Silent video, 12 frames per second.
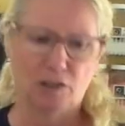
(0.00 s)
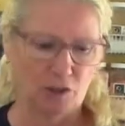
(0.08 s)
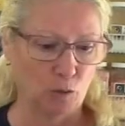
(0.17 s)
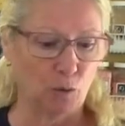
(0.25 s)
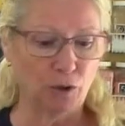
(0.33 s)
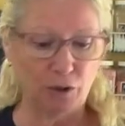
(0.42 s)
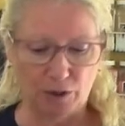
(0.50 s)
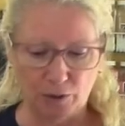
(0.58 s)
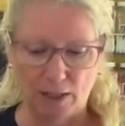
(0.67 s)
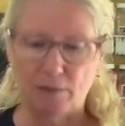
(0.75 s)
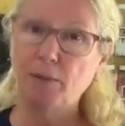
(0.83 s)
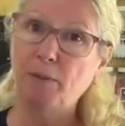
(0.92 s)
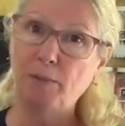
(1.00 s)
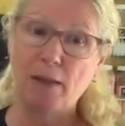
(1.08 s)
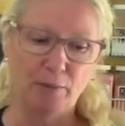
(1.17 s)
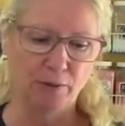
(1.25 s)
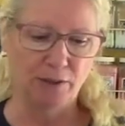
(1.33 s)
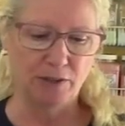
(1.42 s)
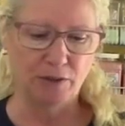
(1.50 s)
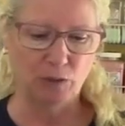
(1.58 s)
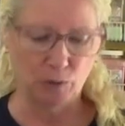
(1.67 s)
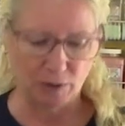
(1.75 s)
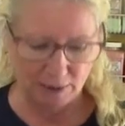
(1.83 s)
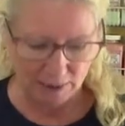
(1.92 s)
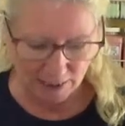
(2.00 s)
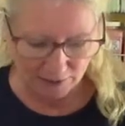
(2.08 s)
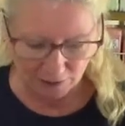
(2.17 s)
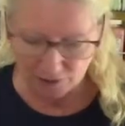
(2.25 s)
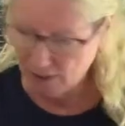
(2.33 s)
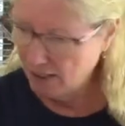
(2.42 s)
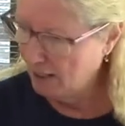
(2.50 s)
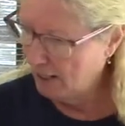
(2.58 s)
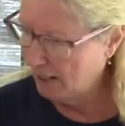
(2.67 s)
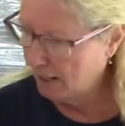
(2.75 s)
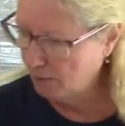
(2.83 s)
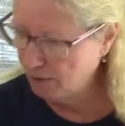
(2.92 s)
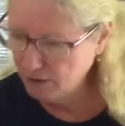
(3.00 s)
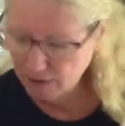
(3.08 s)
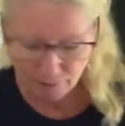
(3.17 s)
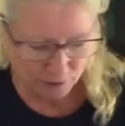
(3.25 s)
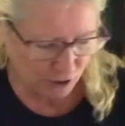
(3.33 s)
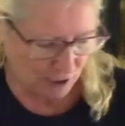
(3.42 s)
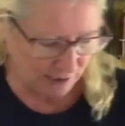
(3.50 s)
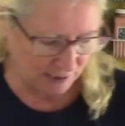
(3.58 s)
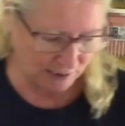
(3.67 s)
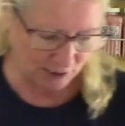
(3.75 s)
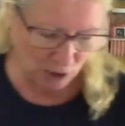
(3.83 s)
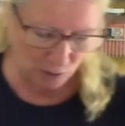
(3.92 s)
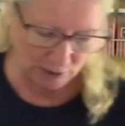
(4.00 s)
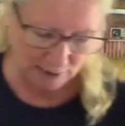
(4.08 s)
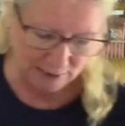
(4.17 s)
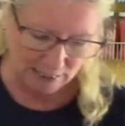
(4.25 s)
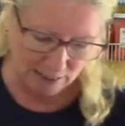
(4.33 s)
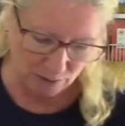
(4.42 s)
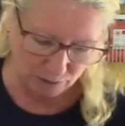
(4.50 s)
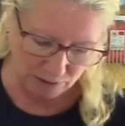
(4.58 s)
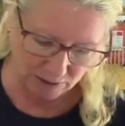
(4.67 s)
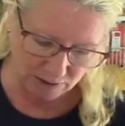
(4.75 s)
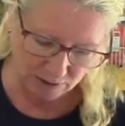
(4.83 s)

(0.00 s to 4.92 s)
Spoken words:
Thorn. Okay, we're going to put Pebble and Thorn together. And I want to double check that the coating is out,